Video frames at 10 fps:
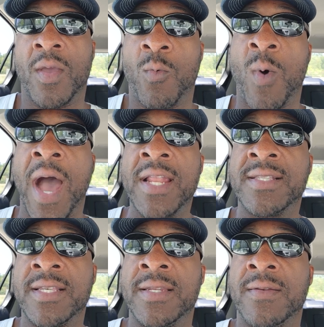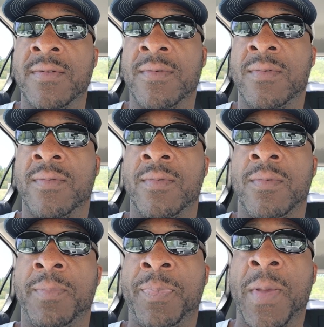Why does it
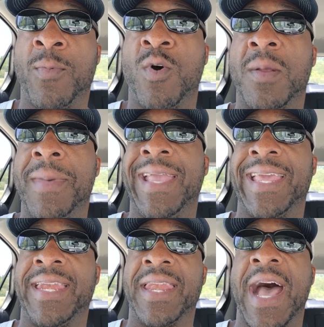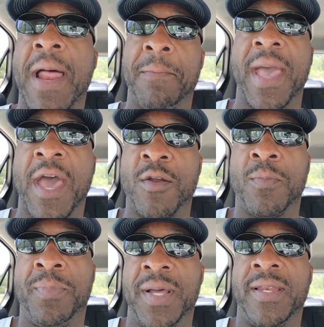People want to make it not matter,
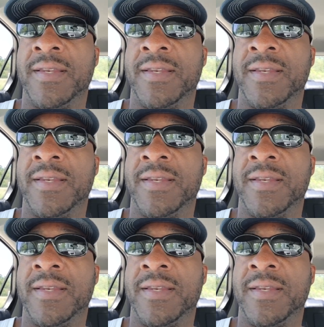but